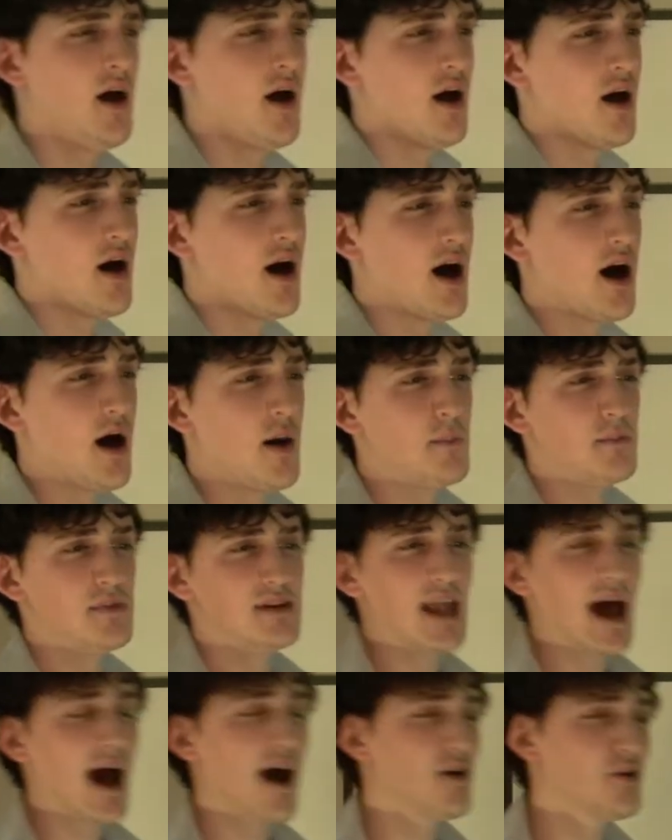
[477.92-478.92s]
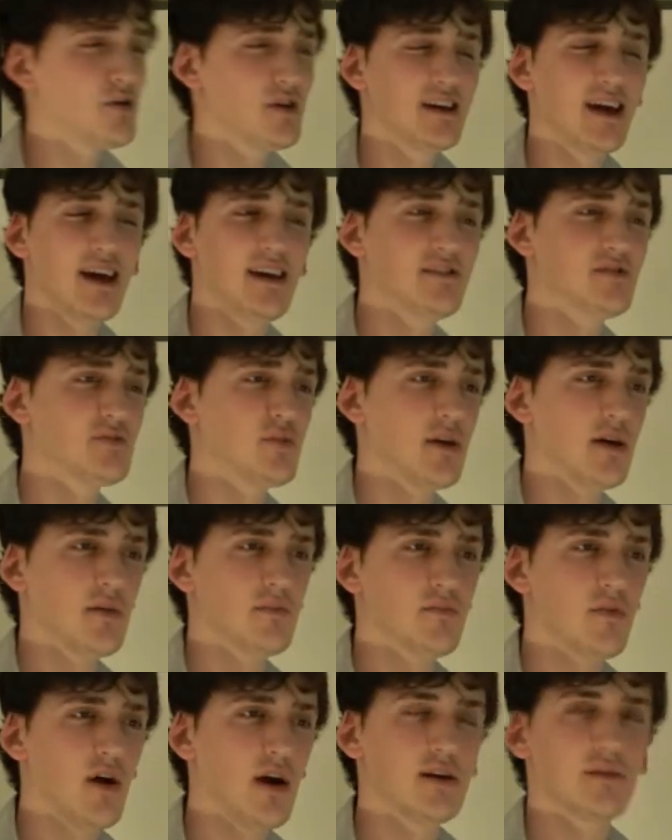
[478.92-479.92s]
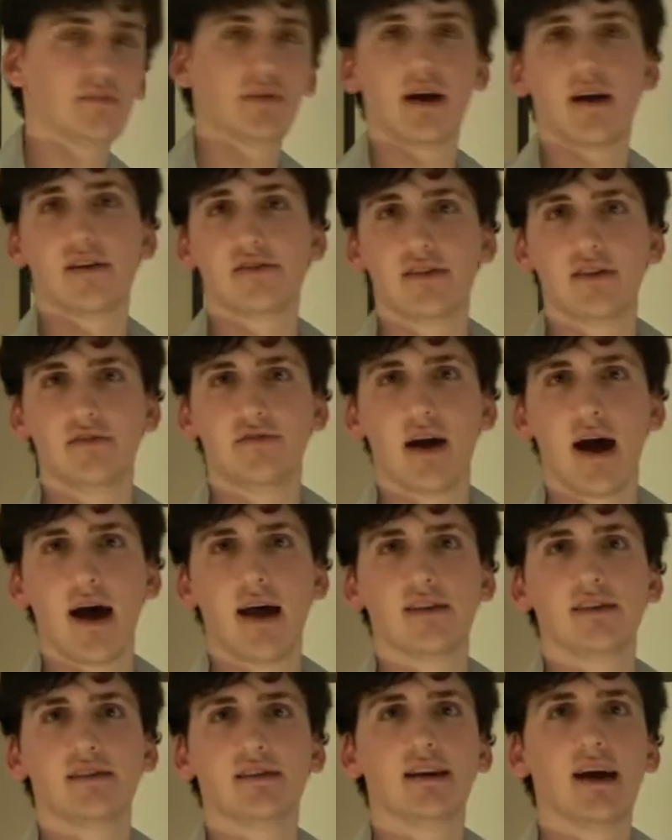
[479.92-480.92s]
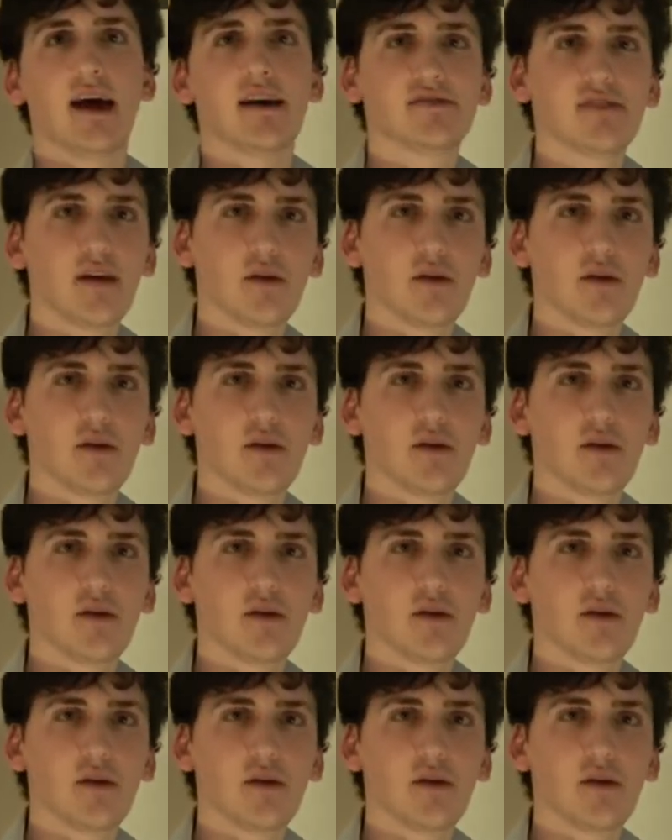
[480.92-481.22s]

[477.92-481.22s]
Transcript: Nowadays, when I'm running PSD-Fan, yes, I